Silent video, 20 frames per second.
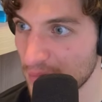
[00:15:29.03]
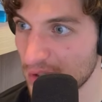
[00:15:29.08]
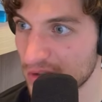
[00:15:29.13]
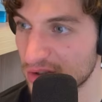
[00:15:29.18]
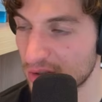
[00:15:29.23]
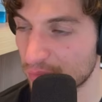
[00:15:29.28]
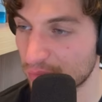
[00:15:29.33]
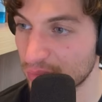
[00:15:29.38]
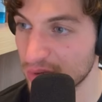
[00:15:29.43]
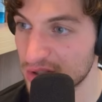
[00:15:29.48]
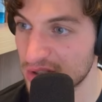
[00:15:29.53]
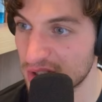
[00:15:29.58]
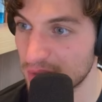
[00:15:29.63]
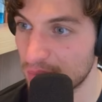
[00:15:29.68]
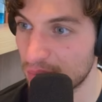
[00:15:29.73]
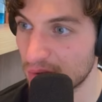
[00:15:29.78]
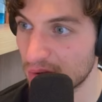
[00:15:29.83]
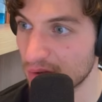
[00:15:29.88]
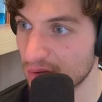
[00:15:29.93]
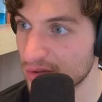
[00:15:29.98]
some
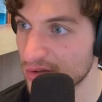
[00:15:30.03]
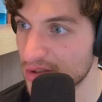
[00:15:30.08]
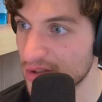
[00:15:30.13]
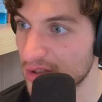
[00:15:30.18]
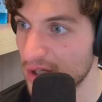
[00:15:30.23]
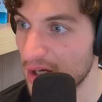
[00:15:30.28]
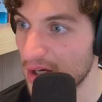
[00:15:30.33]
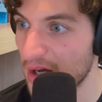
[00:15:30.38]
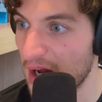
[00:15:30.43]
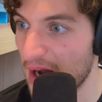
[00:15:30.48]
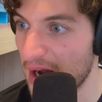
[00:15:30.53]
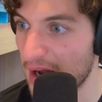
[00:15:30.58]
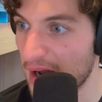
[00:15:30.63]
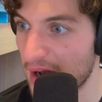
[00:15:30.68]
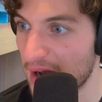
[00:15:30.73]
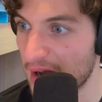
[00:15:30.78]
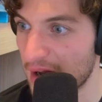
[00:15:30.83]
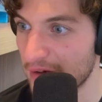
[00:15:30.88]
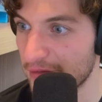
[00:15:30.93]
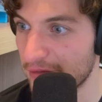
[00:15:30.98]
principles. I
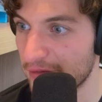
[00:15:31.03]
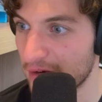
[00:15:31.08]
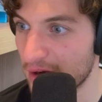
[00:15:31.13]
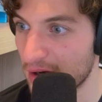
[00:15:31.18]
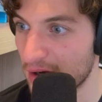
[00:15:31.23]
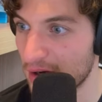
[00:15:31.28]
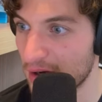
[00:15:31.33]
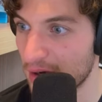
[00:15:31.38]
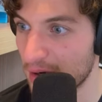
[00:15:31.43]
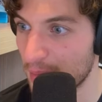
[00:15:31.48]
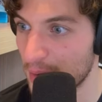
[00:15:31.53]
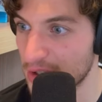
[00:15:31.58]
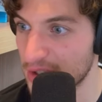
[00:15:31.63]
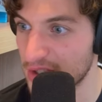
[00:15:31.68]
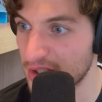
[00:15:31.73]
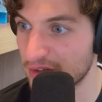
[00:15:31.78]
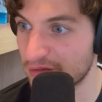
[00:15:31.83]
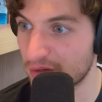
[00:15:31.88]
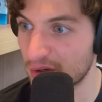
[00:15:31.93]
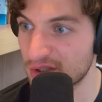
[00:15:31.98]
have, but
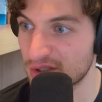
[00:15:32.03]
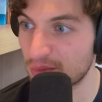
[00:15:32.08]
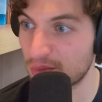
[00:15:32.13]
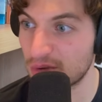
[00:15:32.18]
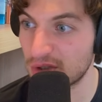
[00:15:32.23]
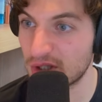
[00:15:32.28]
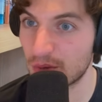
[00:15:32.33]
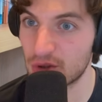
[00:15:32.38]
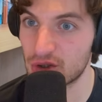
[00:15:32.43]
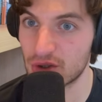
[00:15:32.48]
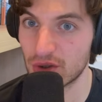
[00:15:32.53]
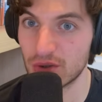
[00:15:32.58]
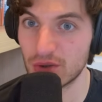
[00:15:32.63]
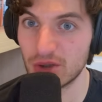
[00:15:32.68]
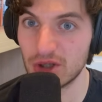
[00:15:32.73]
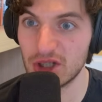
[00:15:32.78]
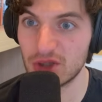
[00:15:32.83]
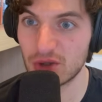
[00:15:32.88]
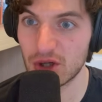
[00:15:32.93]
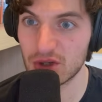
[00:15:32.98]
here, for example, I will show you
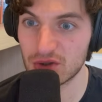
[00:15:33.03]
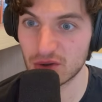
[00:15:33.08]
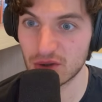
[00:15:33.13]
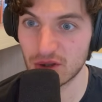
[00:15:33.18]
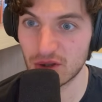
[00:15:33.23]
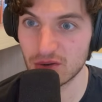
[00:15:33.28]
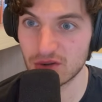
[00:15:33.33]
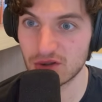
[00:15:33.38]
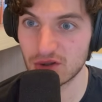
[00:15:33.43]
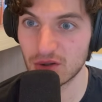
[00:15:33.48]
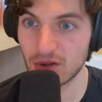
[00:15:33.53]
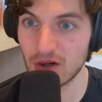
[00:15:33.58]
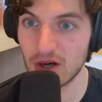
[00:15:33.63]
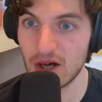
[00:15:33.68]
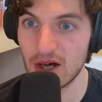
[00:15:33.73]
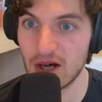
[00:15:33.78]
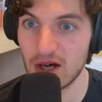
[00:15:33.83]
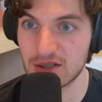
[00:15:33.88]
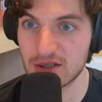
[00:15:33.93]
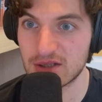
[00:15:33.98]
a literature note. So
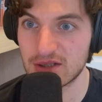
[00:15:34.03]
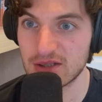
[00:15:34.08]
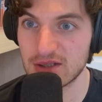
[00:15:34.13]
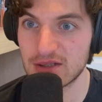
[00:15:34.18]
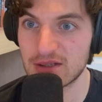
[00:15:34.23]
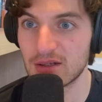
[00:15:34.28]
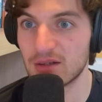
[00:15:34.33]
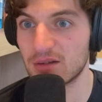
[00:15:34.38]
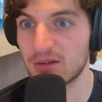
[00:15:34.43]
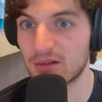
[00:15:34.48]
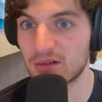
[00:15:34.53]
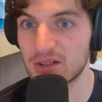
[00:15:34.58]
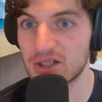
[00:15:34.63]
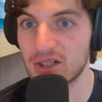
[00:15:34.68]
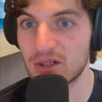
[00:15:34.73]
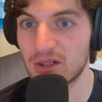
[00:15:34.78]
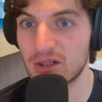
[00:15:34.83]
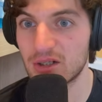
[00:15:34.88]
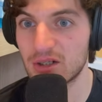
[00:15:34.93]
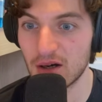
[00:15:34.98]
this is an
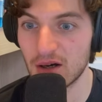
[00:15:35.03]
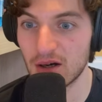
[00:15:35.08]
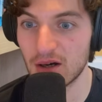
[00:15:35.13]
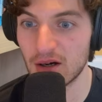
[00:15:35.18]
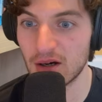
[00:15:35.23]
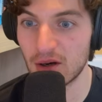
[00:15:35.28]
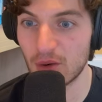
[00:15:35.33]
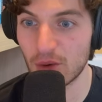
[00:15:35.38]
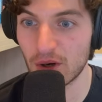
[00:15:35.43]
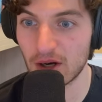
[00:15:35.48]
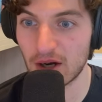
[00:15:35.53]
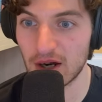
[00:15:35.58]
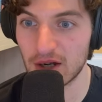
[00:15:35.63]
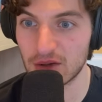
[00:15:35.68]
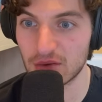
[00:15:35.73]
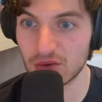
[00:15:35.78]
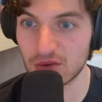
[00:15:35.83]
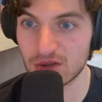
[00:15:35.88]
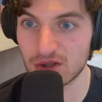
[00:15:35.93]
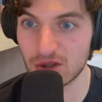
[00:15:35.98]
article where I
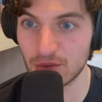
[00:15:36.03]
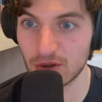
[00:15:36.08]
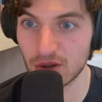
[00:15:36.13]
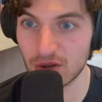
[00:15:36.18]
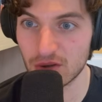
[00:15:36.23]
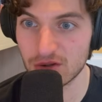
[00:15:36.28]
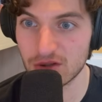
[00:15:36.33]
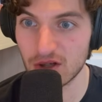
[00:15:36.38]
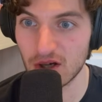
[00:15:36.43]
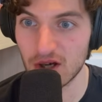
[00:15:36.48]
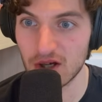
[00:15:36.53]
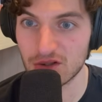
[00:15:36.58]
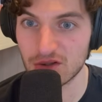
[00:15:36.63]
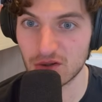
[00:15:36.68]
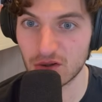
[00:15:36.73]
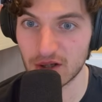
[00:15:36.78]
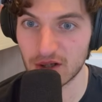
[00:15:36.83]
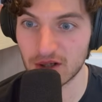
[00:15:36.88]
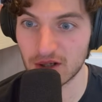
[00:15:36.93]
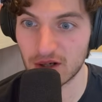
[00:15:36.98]
took some notes.
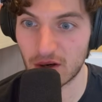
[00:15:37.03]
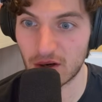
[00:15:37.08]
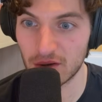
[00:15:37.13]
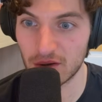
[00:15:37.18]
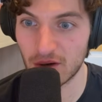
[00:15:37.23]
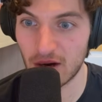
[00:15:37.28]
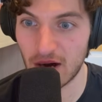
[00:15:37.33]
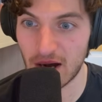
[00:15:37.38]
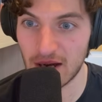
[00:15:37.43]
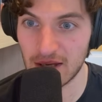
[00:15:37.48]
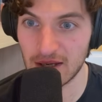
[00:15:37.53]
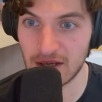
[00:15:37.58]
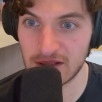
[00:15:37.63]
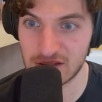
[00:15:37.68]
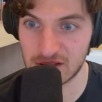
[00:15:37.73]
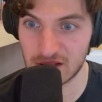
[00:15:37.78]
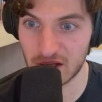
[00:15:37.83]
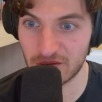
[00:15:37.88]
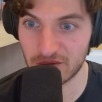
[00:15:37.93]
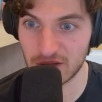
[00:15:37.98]
So here are the
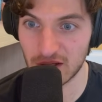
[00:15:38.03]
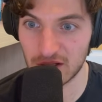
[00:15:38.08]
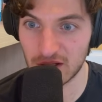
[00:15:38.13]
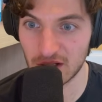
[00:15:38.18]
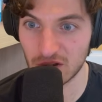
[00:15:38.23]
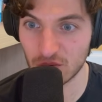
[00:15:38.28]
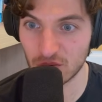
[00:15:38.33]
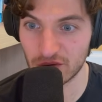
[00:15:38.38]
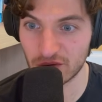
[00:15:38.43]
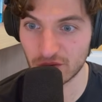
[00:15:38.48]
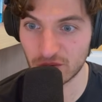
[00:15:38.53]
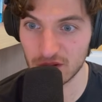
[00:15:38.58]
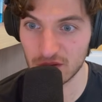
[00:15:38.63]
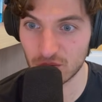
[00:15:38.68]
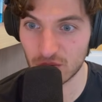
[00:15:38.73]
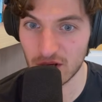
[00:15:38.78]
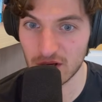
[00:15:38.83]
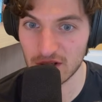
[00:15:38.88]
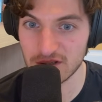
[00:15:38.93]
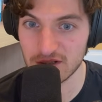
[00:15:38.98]
highlights that I've taken with
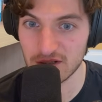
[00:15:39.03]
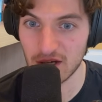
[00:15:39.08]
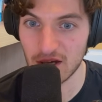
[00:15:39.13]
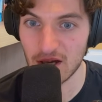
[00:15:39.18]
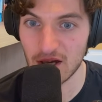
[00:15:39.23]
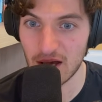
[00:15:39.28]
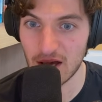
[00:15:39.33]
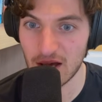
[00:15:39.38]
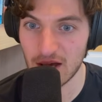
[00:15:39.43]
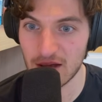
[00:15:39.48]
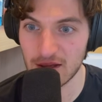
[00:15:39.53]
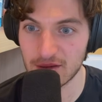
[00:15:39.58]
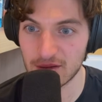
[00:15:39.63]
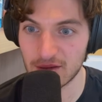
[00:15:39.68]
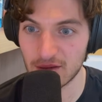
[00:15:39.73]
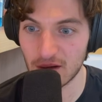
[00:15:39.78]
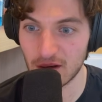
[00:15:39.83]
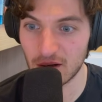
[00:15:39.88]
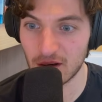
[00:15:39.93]
Readwise, and